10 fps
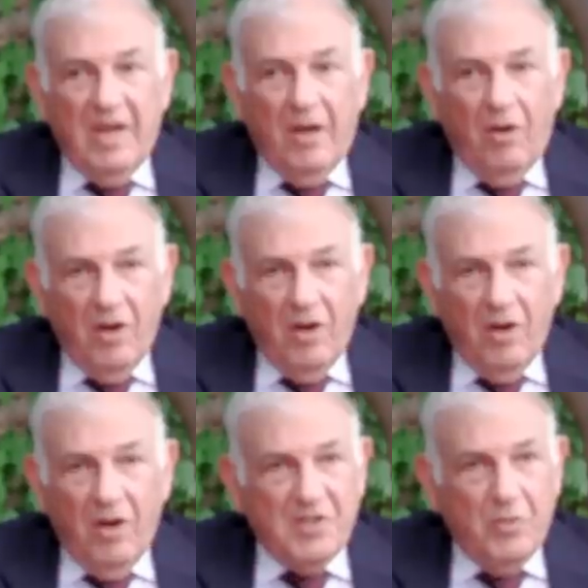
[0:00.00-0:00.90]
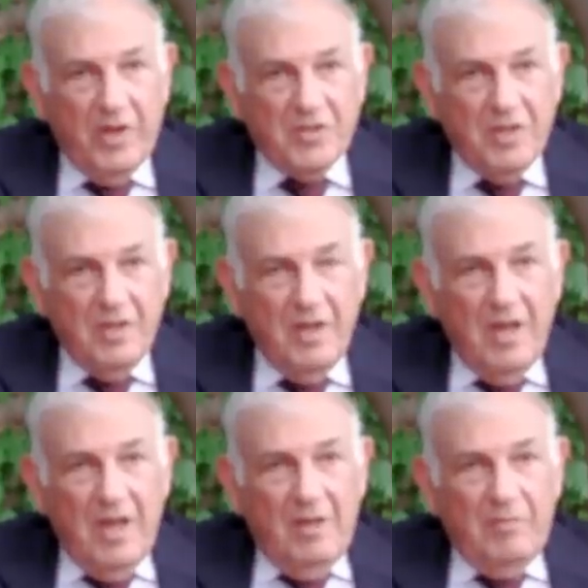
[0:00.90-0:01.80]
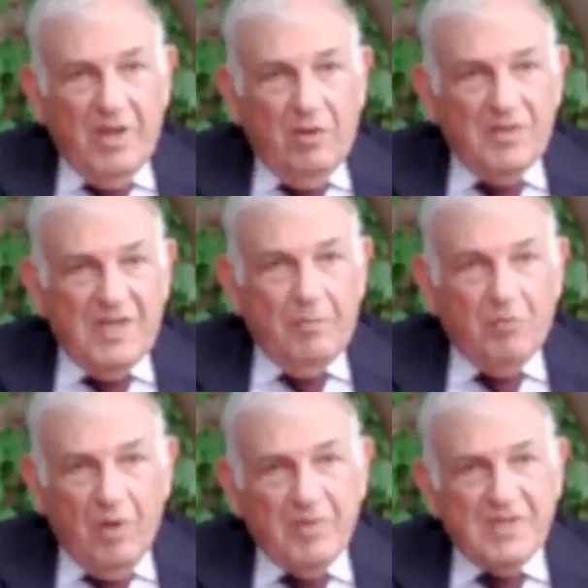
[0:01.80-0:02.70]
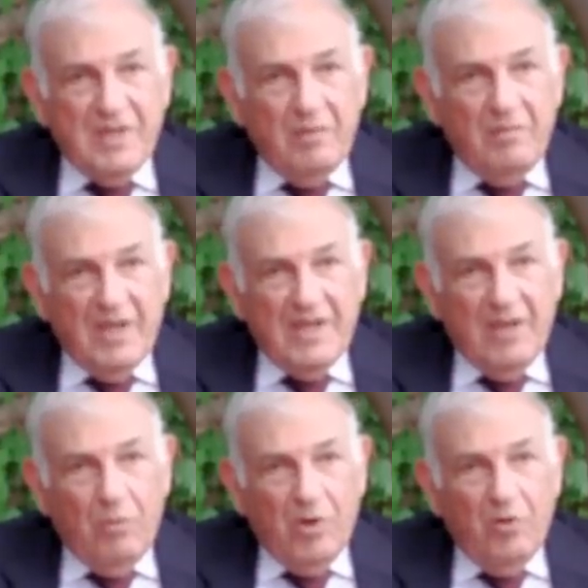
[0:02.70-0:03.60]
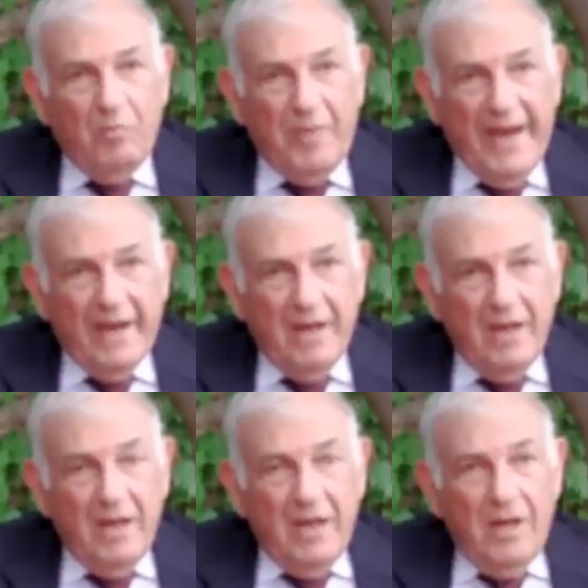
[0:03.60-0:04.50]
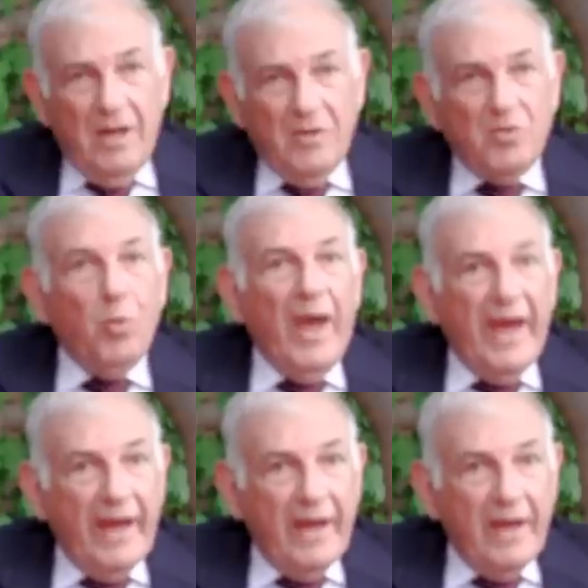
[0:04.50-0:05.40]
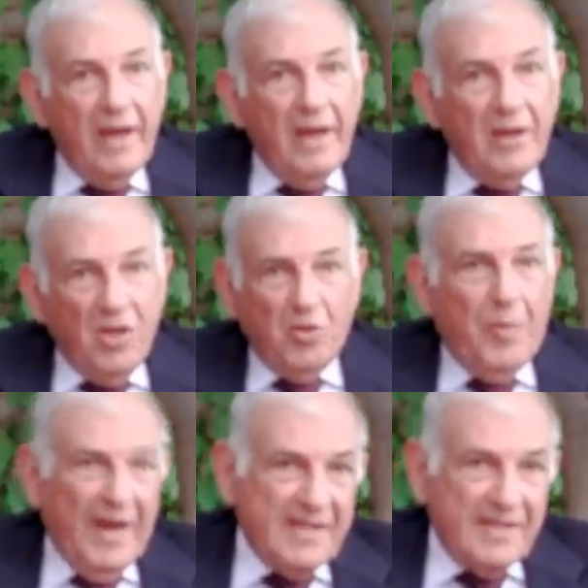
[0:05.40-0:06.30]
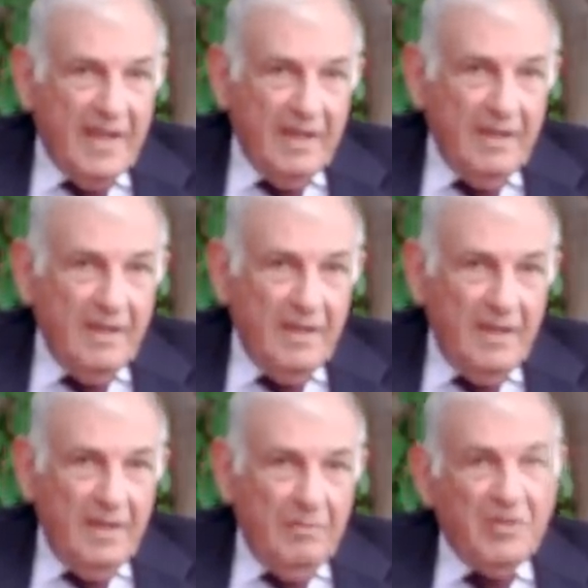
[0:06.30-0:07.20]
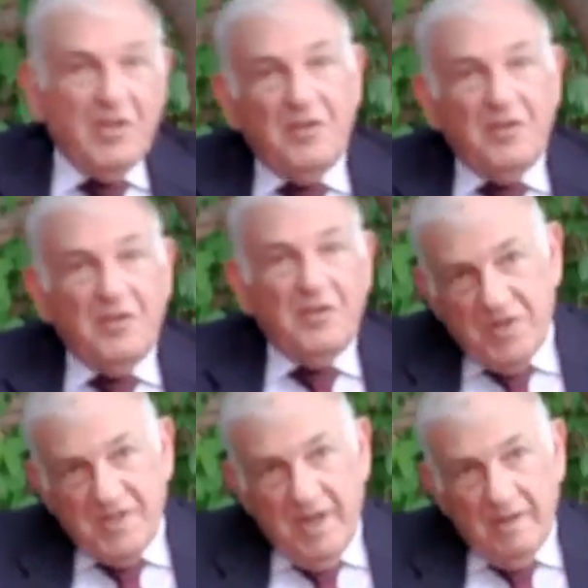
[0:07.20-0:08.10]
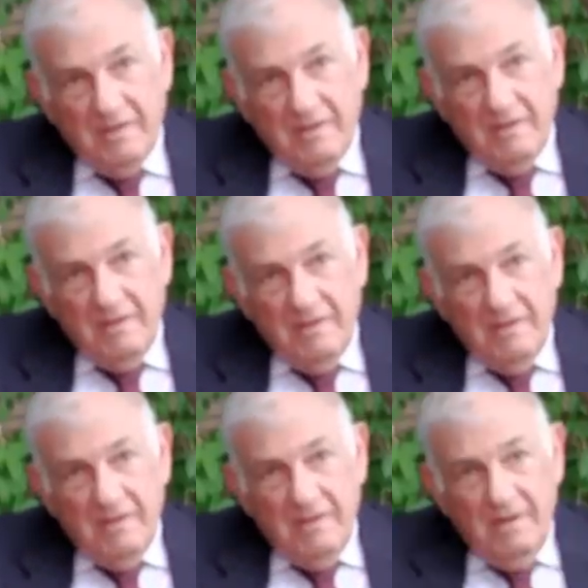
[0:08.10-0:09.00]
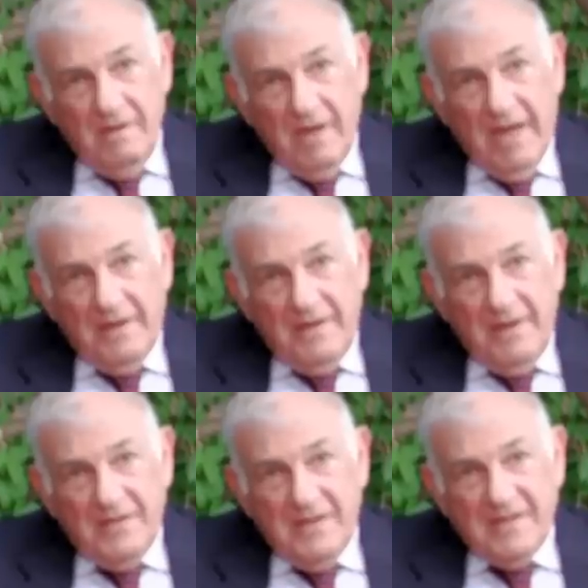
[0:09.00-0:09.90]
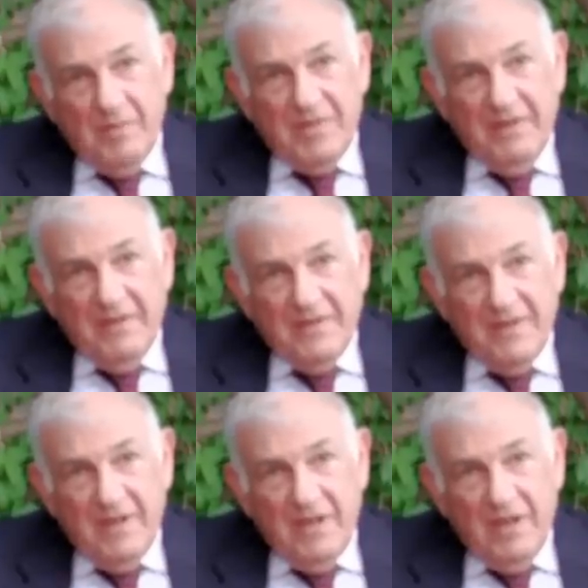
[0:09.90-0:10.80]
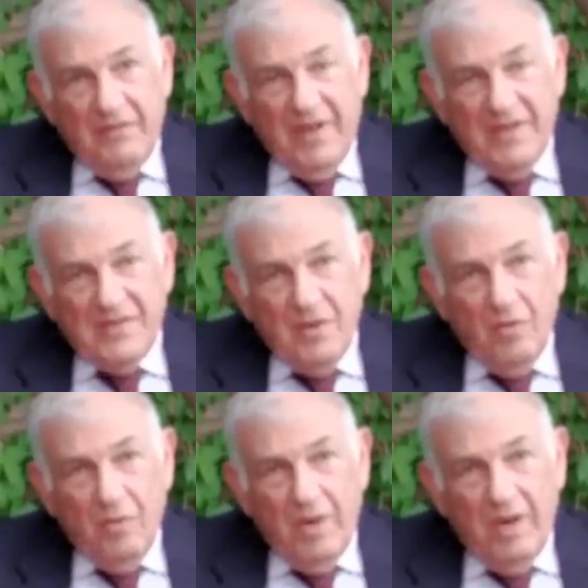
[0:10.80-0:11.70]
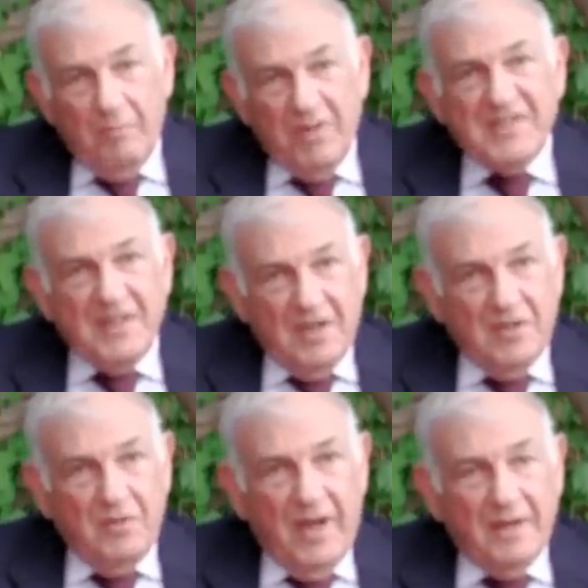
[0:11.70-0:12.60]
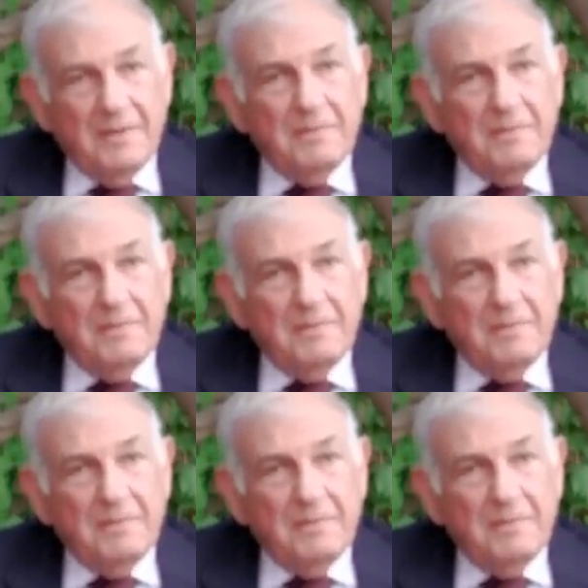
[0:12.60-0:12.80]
horrible situation, because they promised them that they will go back to where? Not to Palestine, but to the Jewish state. And this is something that there is no precedent to that.